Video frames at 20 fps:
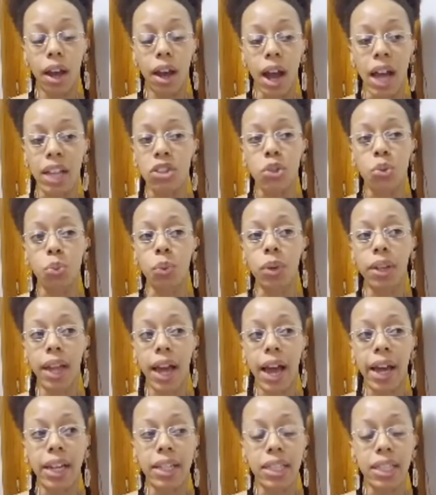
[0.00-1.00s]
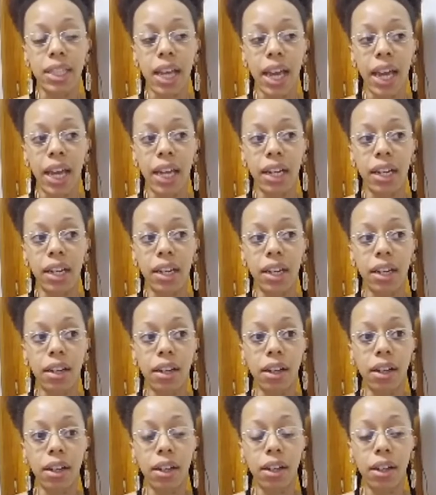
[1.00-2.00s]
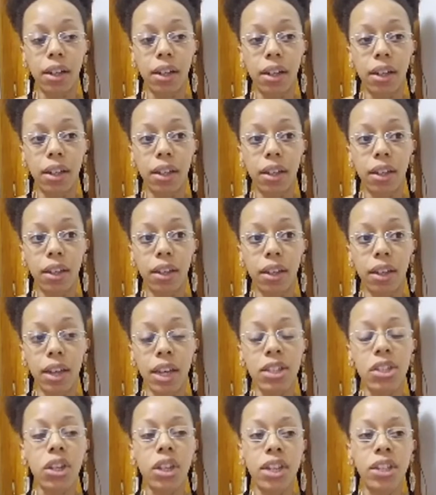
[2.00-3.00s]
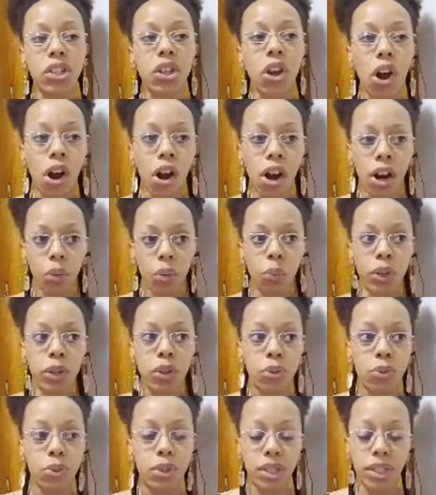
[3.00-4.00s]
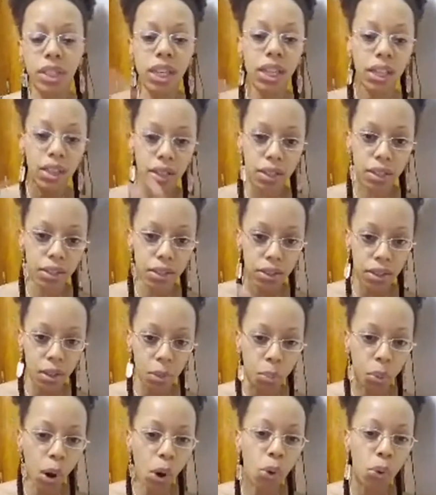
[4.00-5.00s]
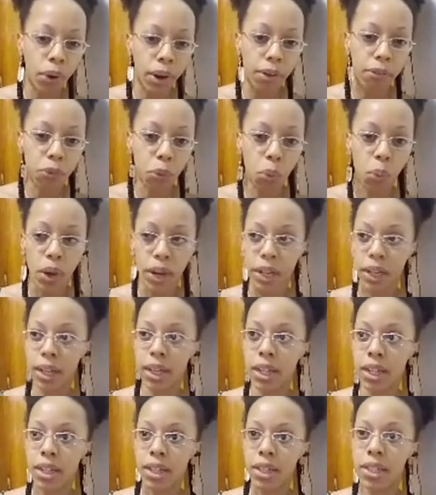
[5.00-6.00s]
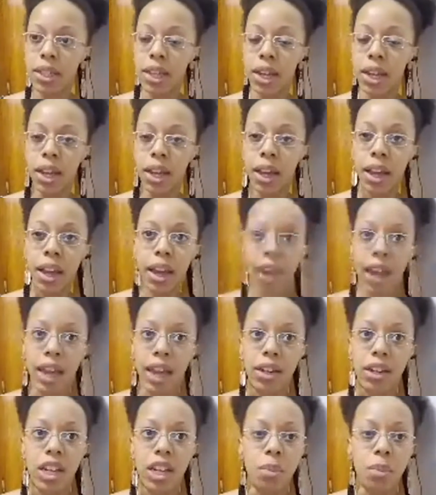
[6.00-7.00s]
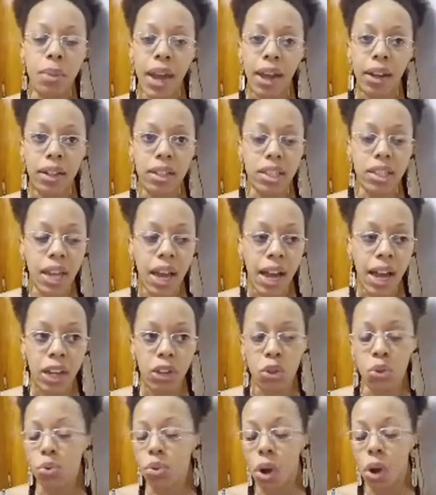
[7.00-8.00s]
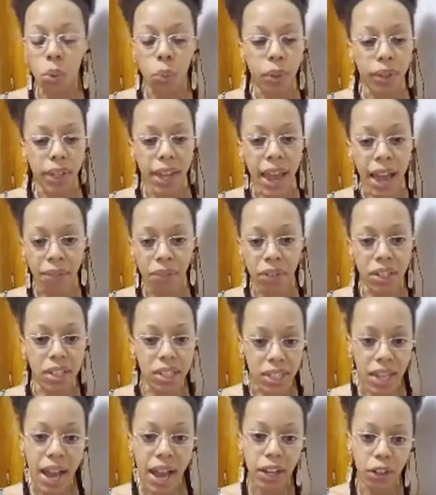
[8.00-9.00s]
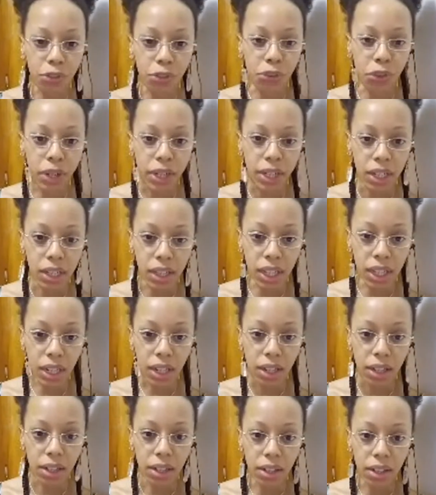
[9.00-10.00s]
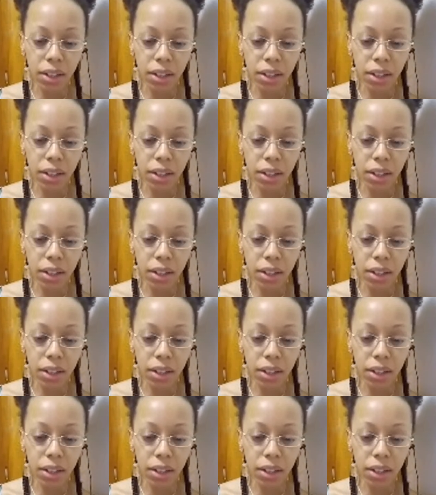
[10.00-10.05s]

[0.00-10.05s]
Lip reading: just realized that it's hard when you see the program for what it is, and deep down inside you don't really have a desire for anything.